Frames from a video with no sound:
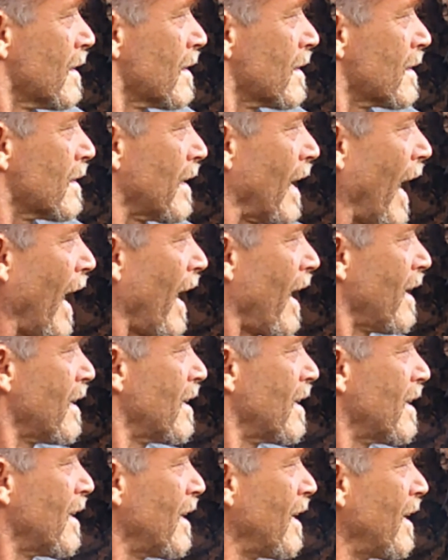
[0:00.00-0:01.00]
Yeah,
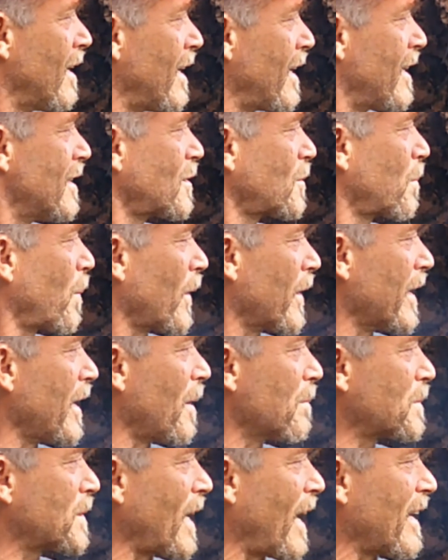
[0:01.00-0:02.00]
it's pretty
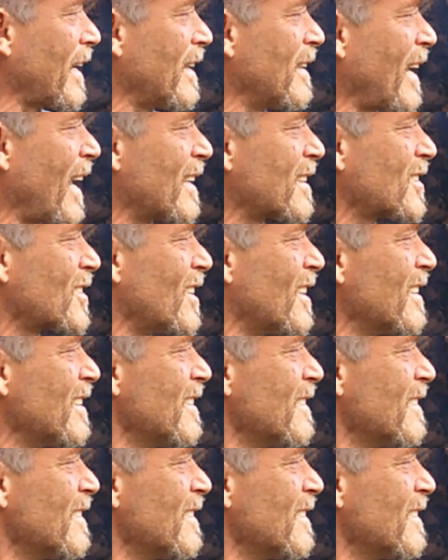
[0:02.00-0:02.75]
upsetting, actually.